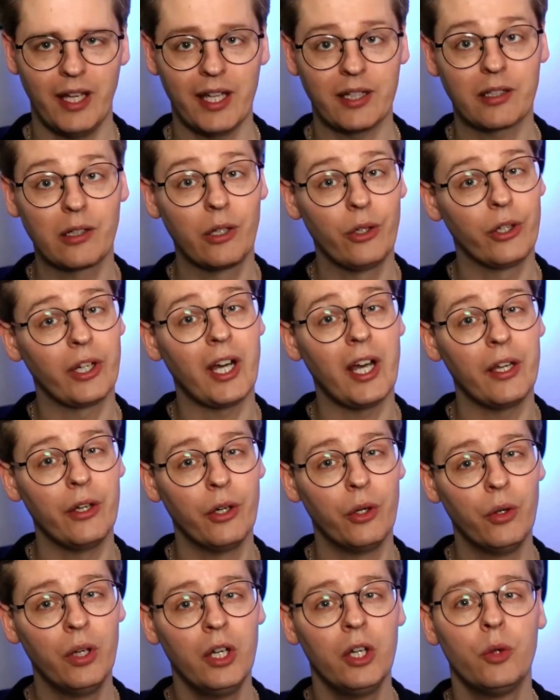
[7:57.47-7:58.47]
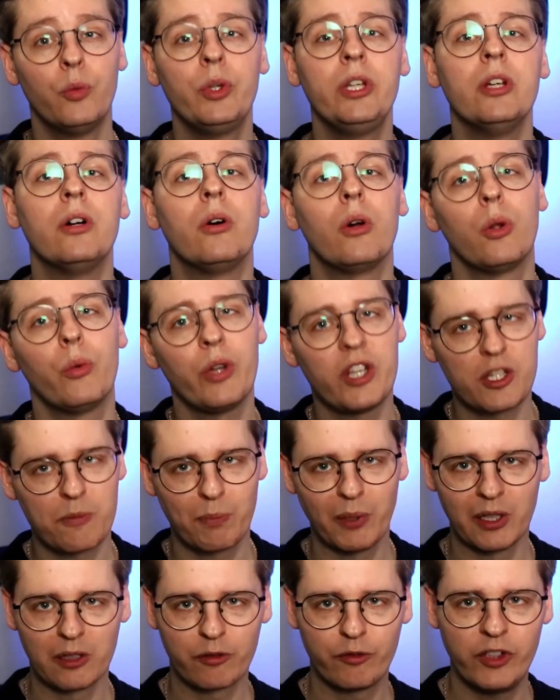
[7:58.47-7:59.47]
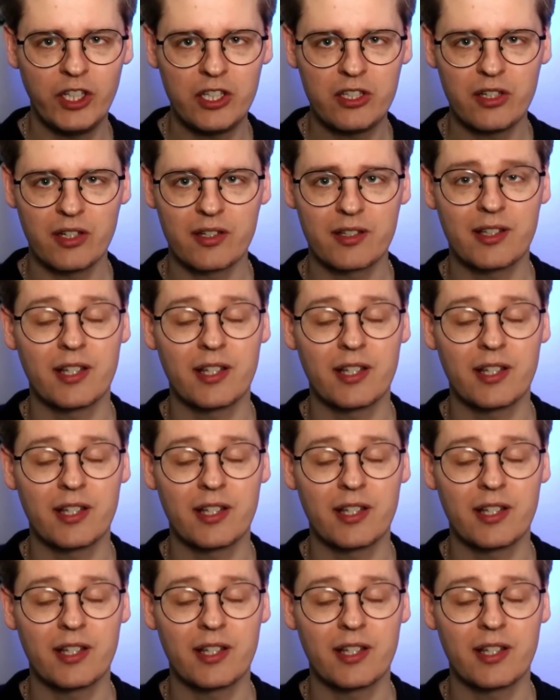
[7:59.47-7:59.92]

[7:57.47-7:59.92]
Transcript: At Clerk.io, we always build features